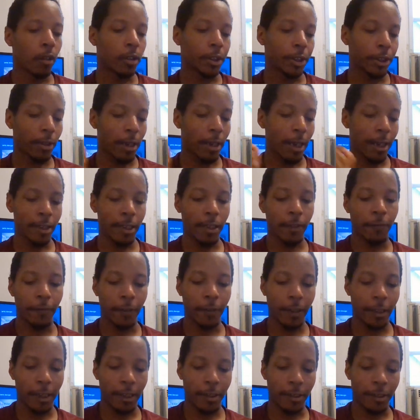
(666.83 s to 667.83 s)
Also, I did
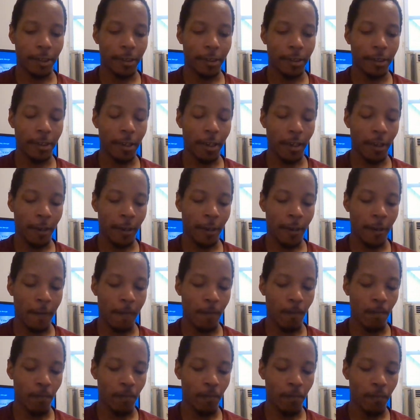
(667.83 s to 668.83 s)
forget
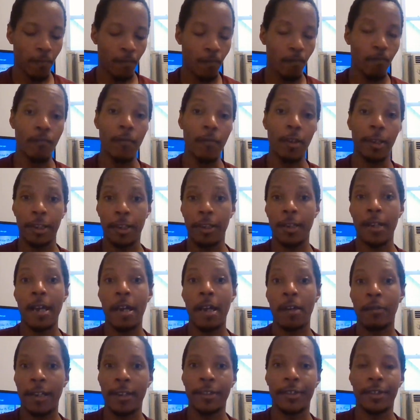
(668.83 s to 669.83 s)
to mention
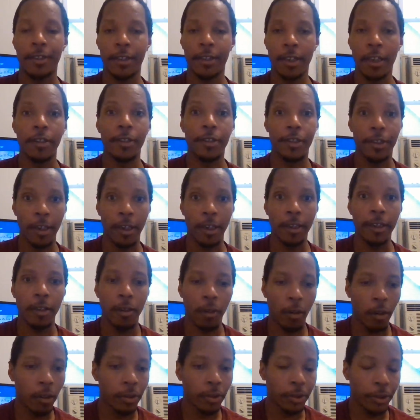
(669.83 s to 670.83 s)
now that
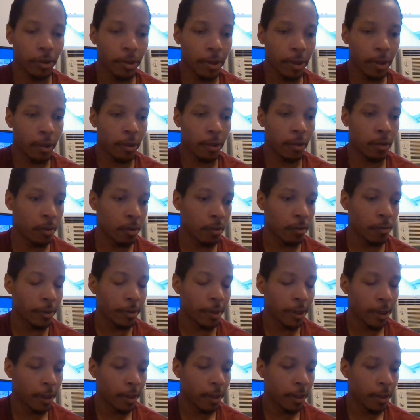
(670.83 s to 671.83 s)
Sonny also
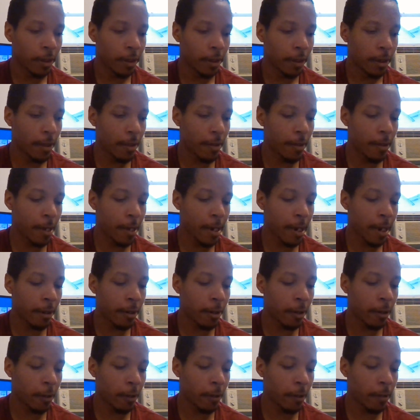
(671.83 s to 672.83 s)
knows
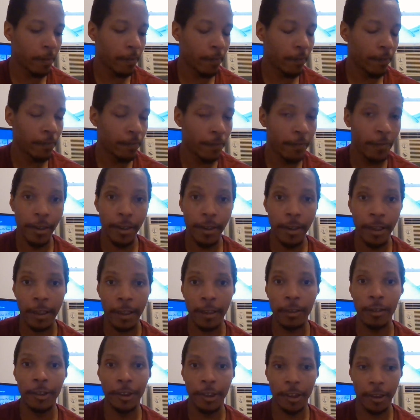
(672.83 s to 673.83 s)
that
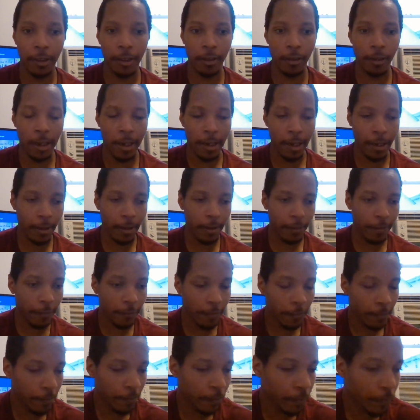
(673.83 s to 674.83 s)
Nicholas is alive.